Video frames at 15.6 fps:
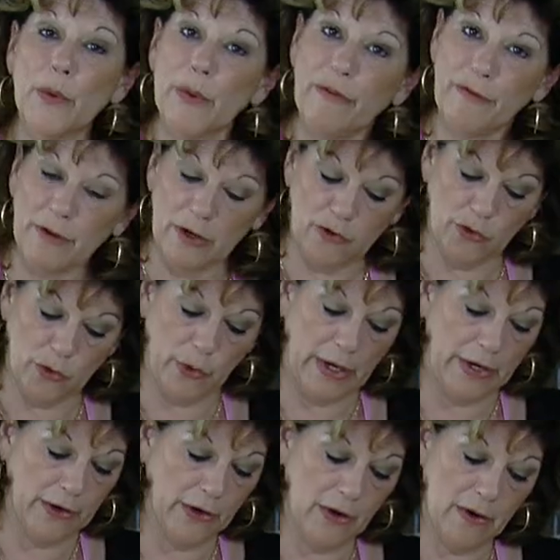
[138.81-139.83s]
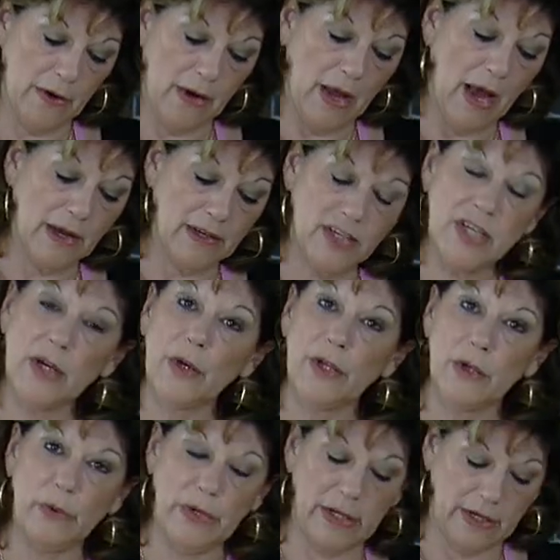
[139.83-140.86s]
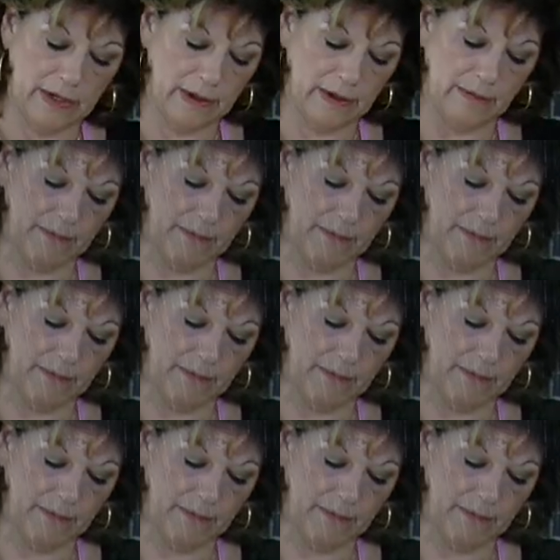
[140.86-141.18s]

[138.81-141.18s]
refrigerator until you need it.